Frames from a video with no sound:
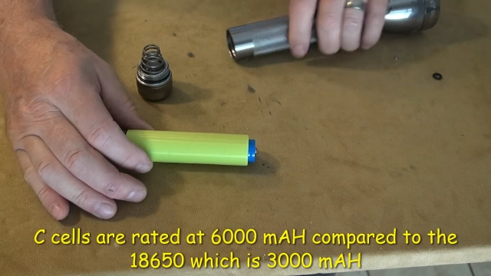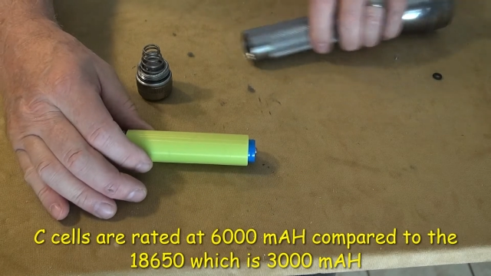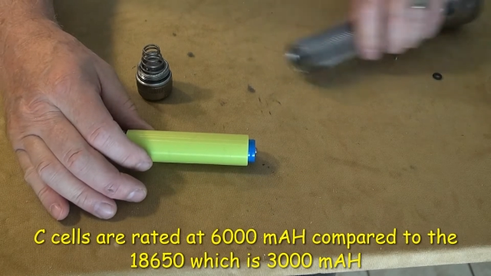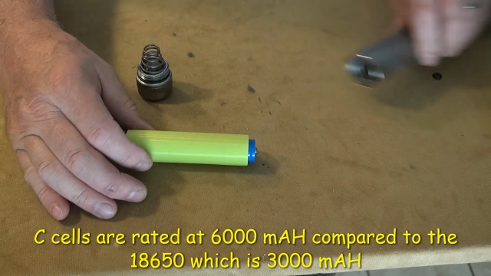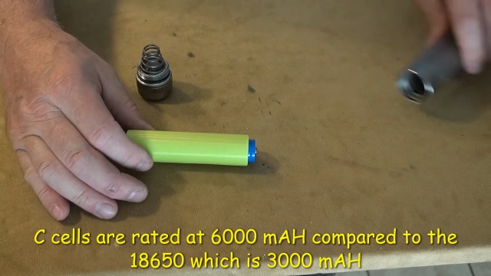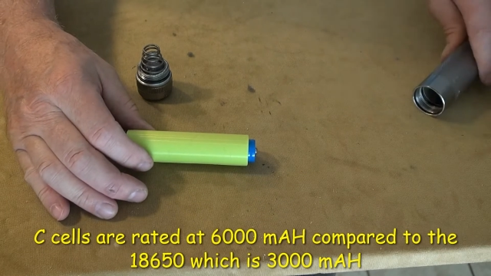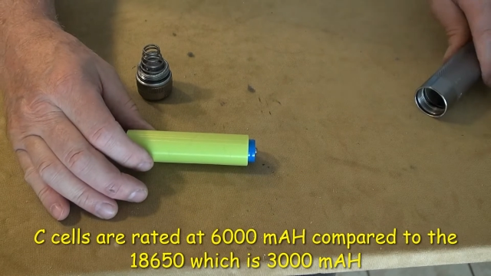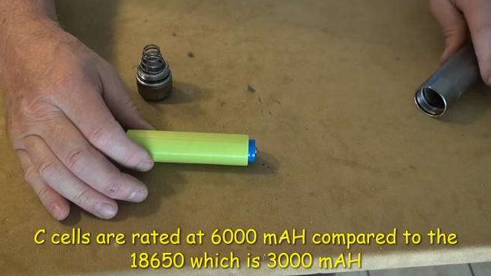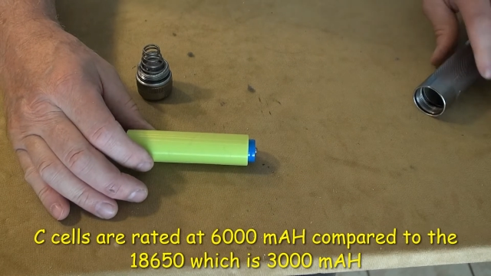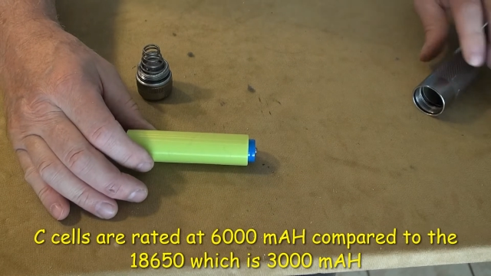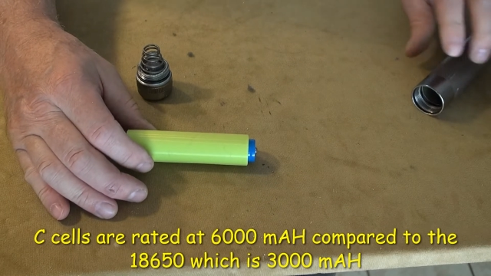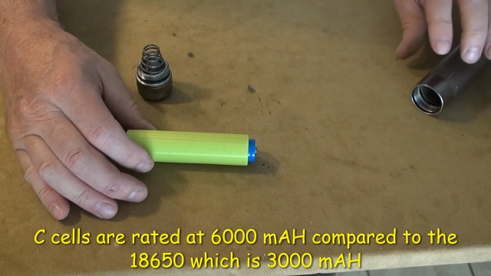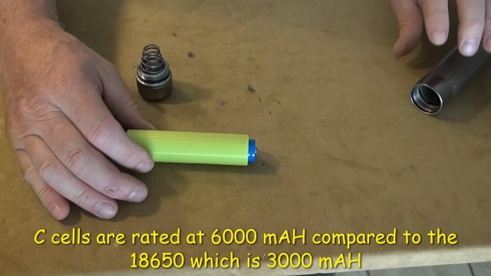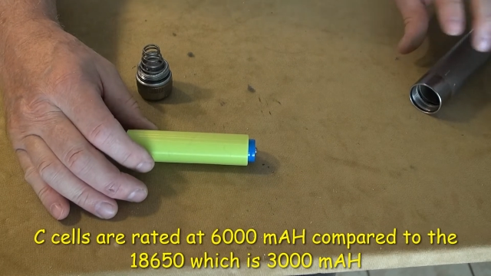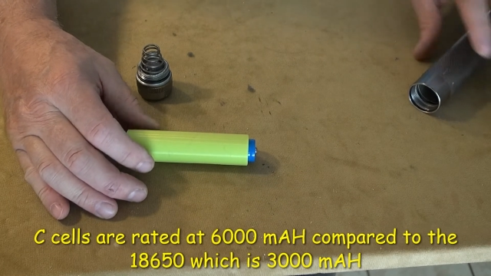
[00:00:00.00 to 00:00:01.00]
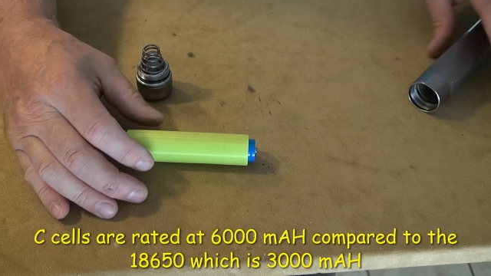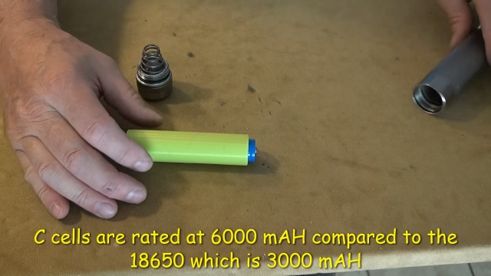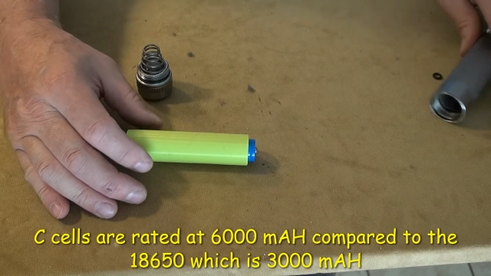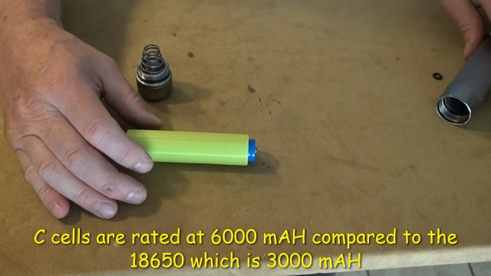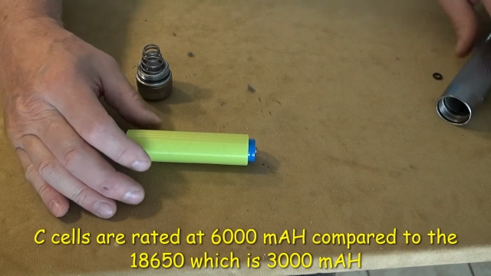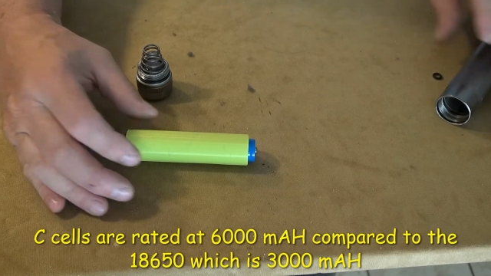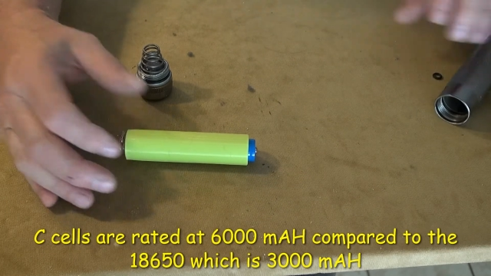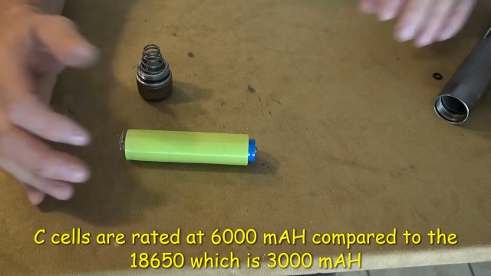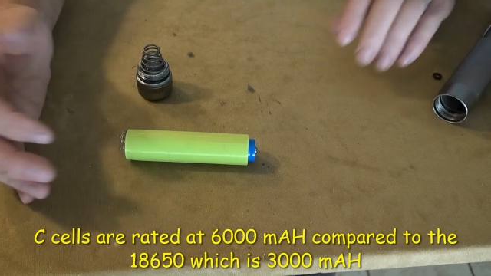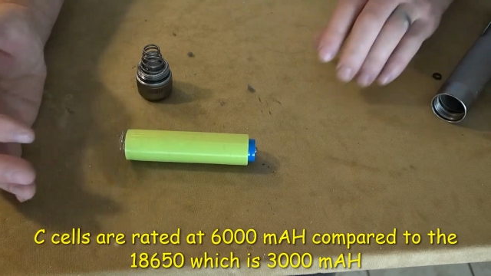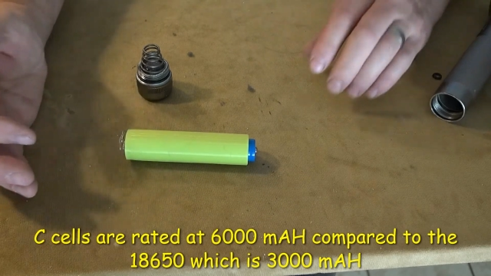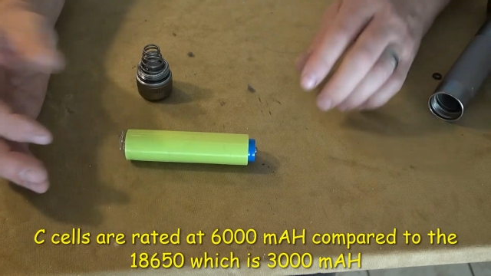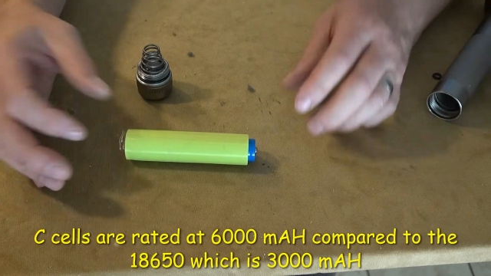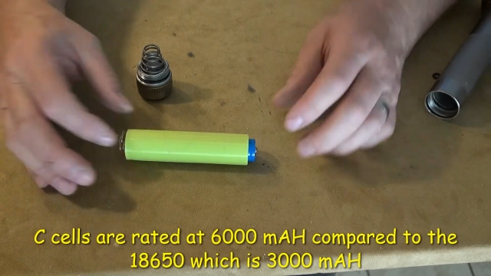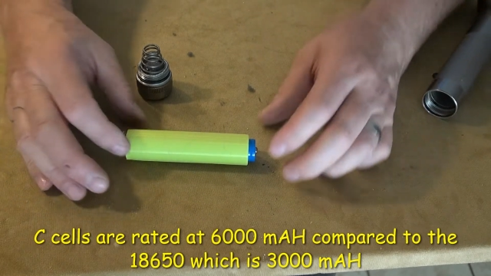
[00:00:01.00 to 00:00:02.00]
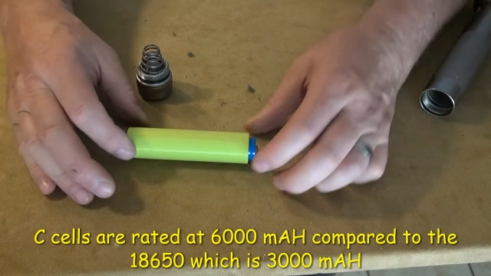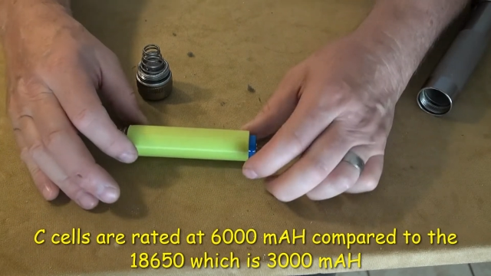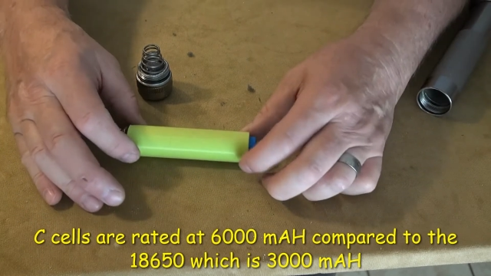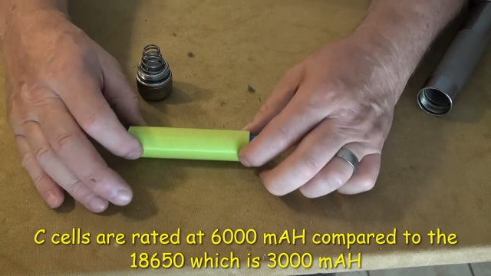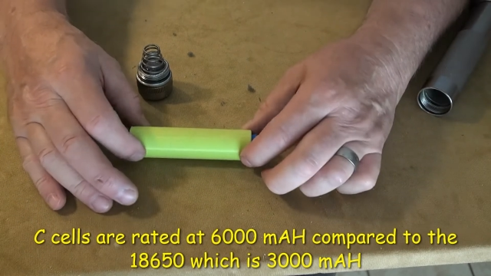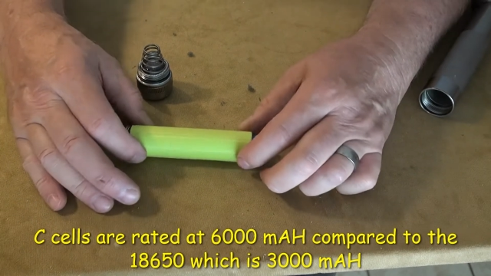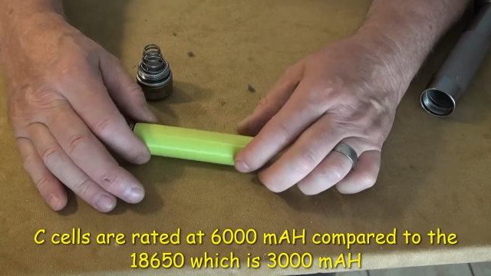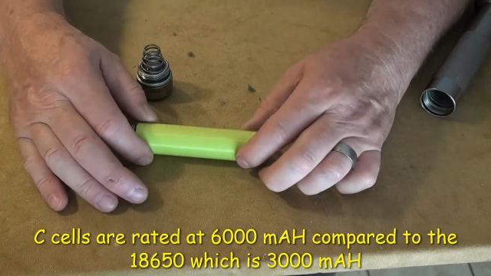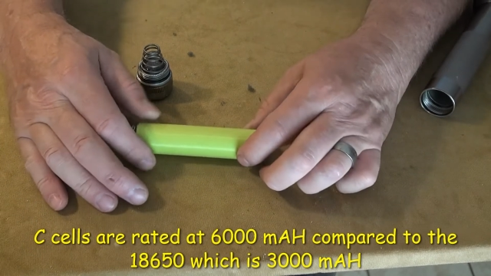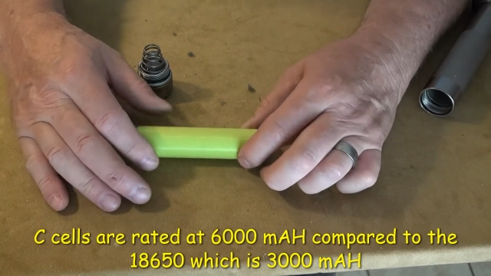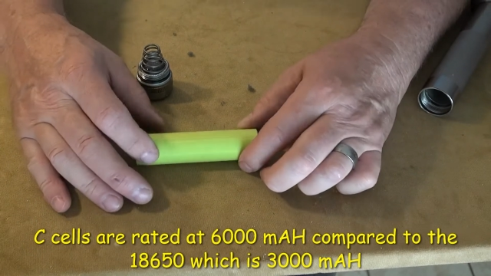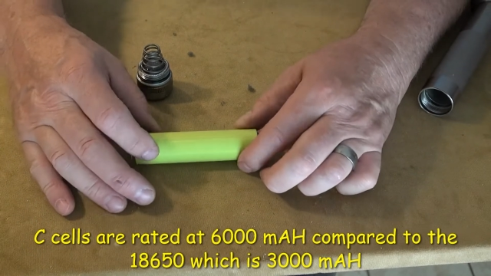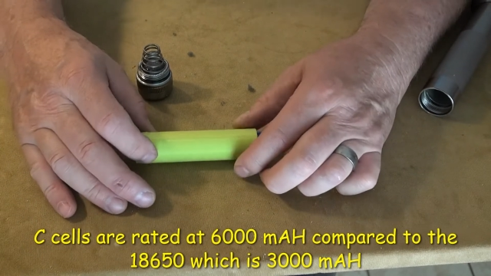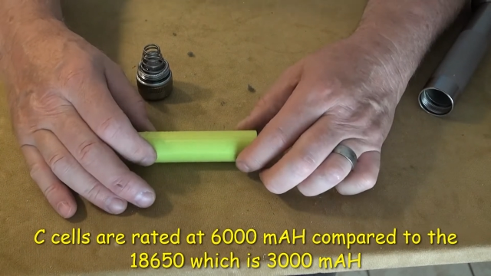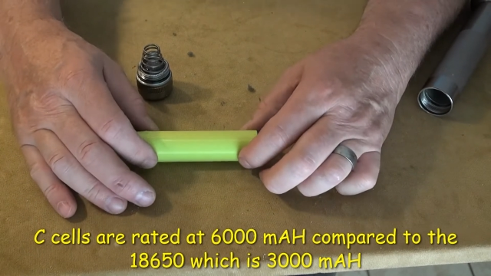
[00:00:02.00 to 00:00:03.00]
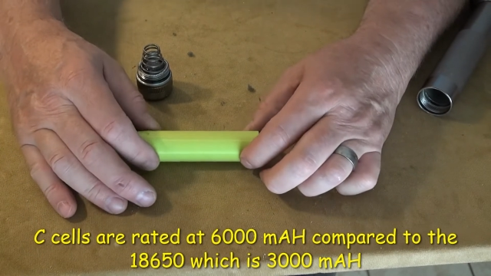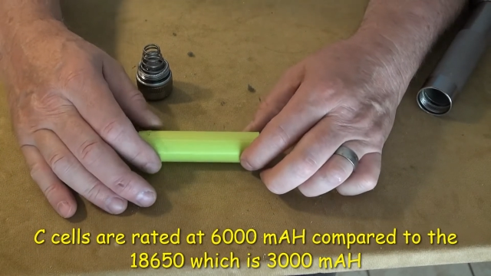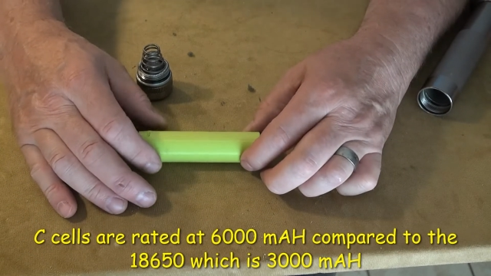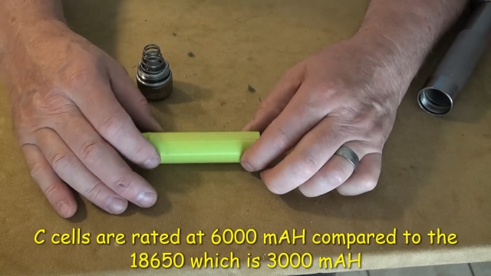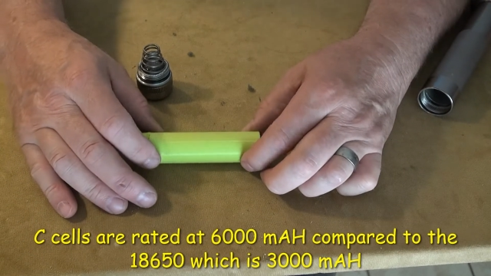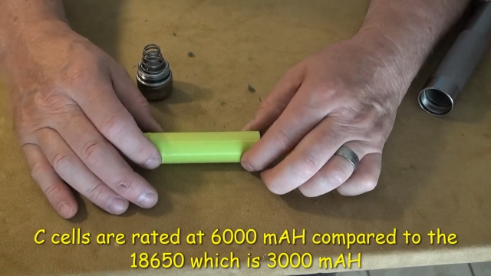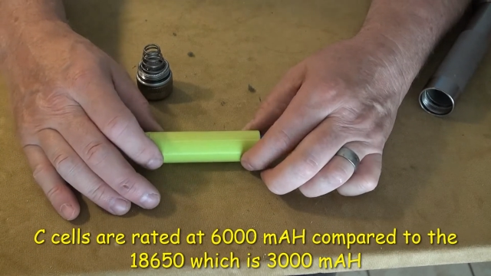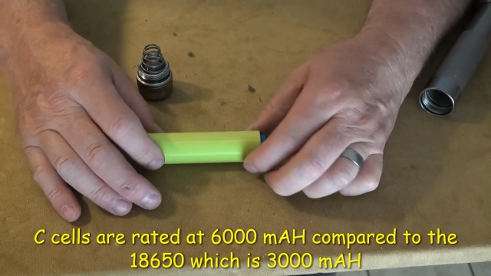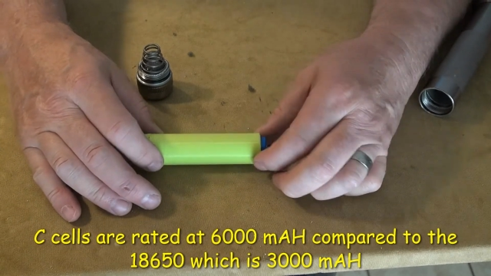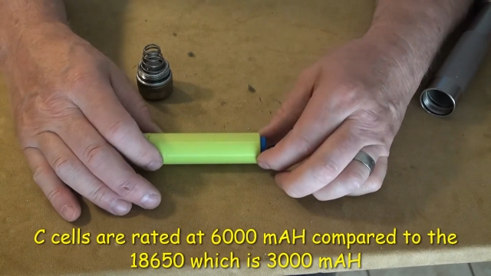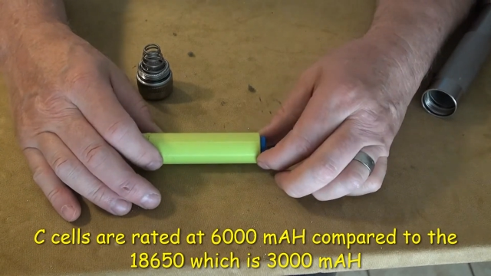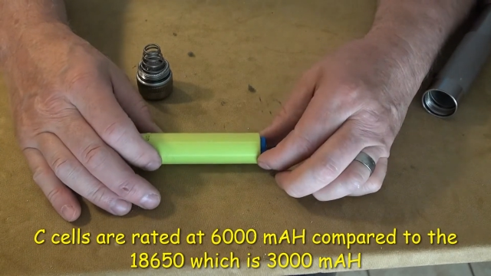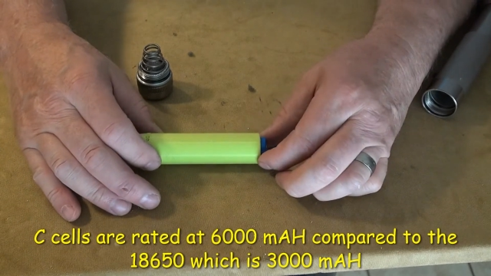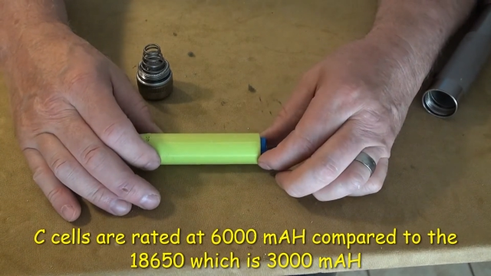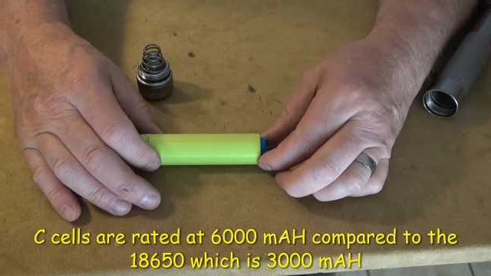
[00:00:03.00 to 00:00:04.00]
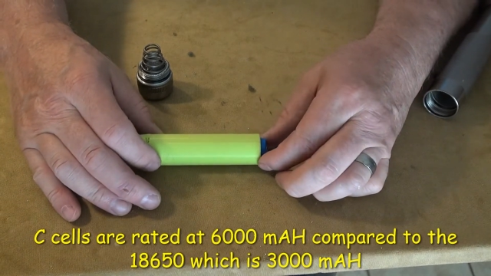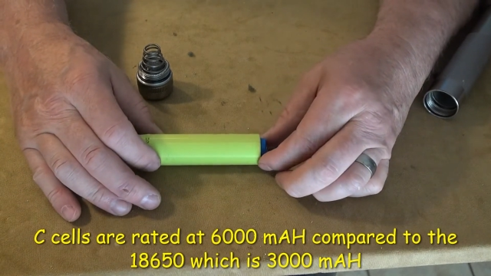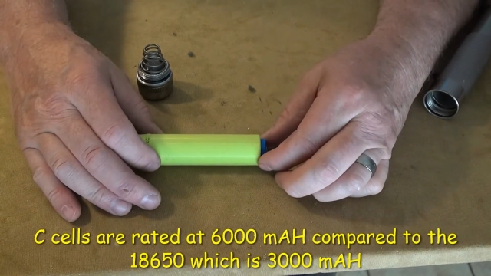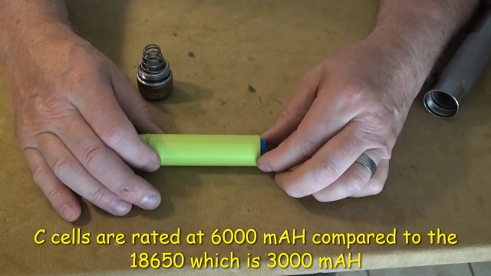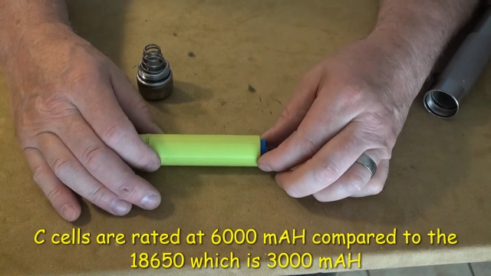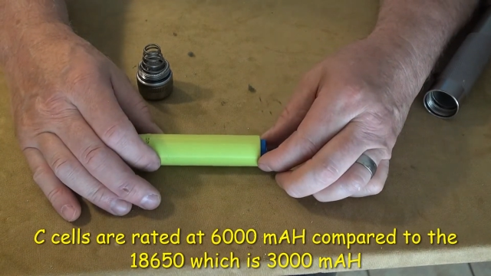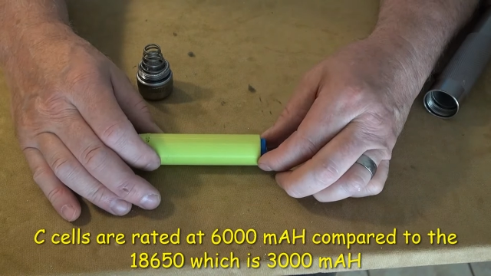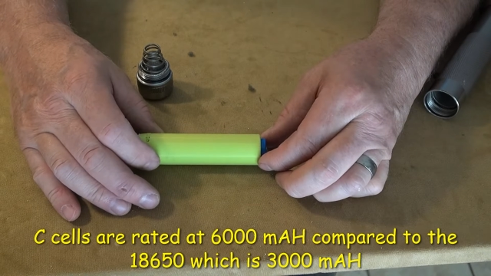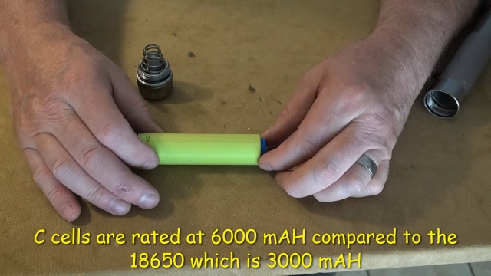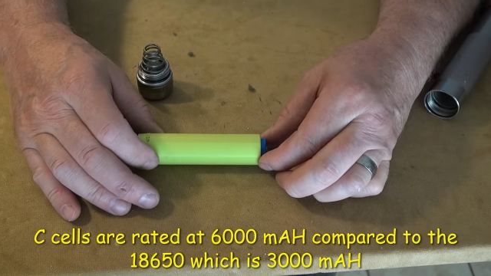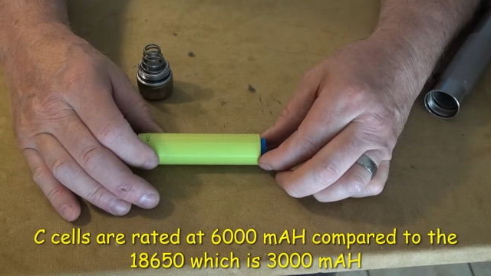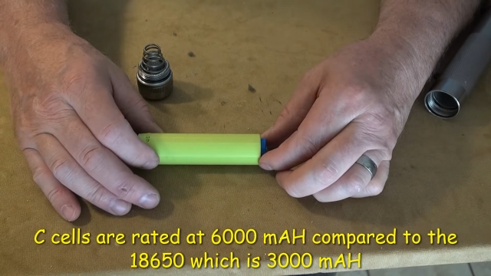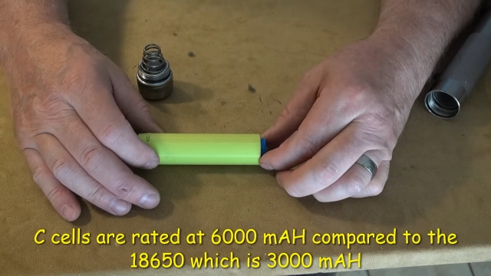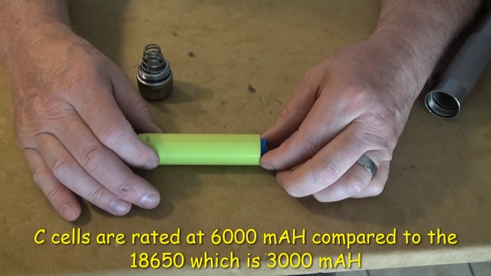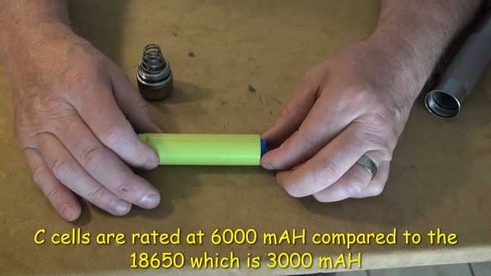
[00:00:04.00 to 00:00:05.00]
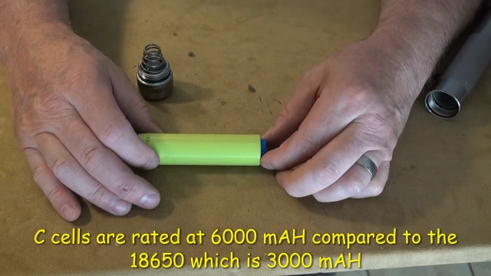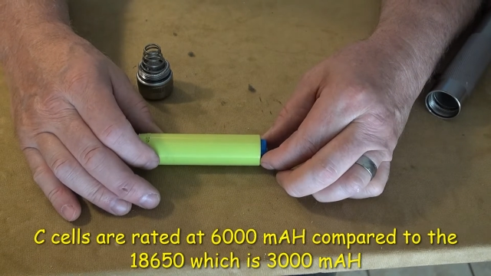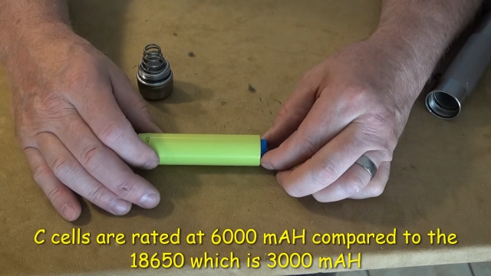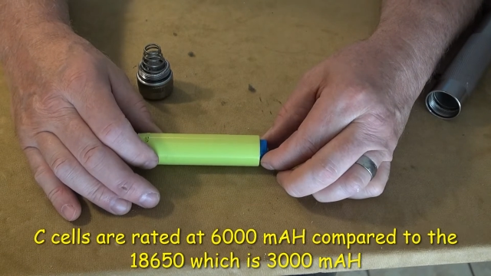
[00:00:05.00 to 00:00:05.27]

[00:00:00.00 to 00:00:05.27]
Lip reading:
(no speaker visible)